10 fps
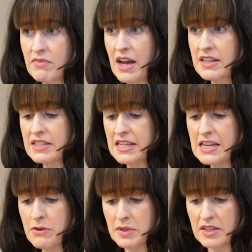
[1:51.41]
and an
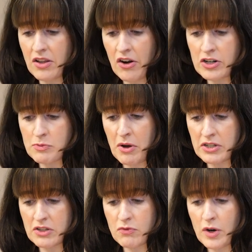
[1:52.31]
equally large
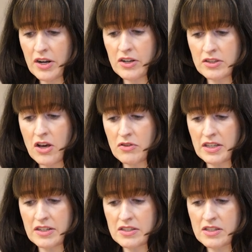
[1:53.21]
body of work on
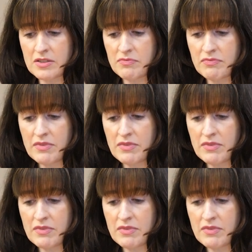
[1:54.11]
loneliness,